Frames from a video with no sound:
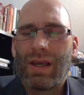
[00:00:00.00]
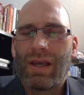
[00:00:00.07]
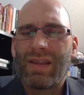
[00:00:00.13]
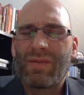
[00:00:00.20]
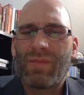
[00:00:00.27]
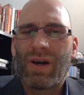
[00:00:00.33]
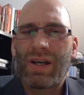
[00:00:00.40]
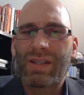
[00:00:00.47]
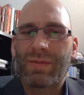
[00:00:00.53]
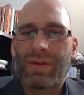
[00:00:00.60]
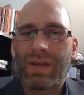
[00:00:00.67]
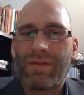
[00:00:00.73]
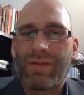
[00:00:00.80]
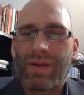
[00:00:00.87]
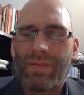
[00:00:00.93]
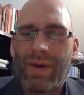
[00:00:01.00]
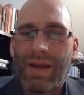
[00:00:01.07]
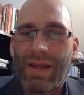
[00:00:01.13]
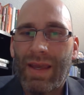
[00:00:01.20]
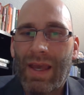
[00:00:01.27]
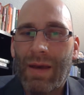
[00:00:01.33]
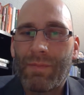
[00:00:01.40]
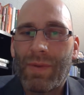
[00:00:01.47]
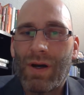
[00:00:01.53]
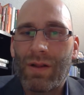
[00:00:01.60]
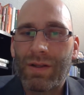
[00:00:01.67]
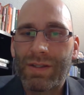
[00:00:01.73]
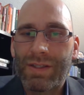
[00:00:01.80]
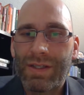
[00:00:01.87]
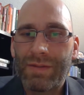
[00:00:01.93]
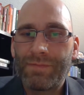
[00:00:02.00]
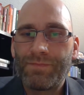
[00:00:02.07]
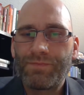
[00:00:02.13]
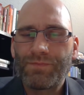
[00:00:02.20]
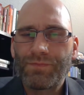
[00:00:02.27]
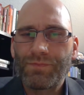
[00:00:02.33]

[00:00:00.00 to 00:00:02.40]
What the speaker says: and then possibly even a Medigap policy.